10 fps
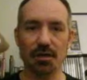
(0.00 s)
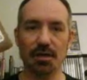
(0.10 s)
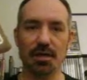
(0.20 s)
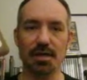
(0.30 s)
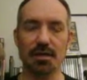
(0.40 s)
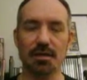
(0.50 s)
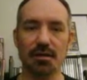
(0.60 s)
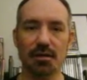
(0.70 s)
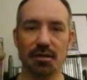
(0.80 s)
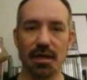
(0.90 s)
he
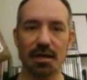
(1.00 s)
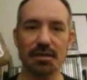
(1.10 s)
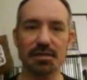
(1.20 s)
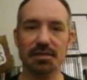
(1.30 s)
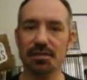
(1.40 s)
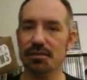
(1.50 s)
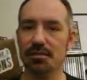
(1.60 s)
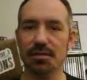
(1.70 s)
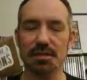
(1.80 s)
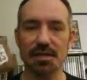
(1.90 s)
has
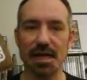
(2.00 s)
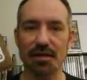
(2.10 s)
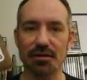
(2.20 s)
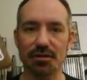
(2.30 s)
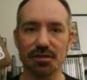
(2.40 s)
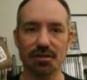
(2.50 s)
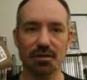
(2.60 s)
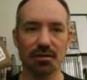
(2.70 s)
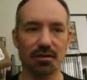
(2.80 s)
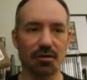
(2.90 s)
designers
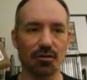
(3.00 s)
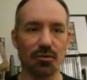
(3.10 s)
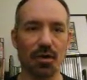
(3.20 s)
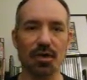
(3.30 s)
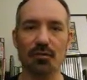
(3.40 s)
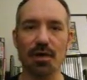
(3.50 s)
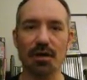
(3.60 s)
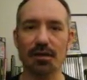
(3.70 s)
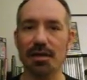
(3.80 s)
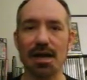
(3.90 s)
working around
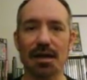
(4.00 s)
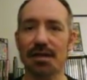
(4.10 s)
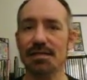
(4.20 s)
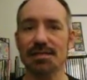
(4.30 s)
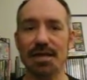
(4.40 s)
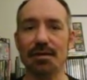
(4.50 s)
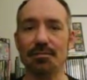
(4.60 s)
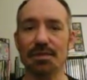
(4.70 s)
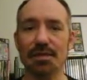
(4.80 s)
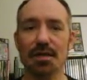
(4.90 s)
the clock, it
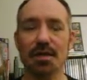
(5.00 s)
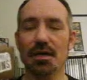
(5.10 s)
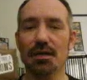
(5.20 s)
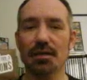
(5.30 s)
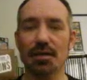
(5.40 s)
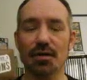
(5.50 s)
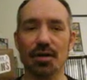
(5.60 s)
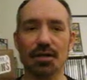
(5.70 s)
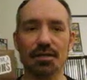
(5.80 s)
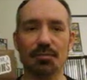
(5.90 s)
seems. There
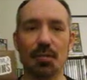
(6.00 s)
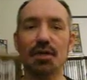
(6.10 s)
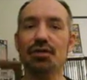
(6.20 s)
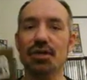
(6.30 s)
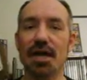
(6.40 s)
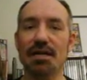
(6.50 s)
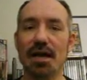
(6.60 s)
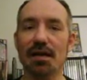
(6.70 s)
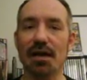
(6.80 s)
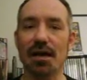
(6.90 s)
is
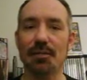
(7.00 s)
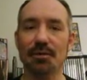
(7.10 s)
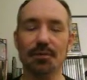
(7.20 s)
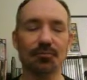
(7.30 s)
buttonshy.com.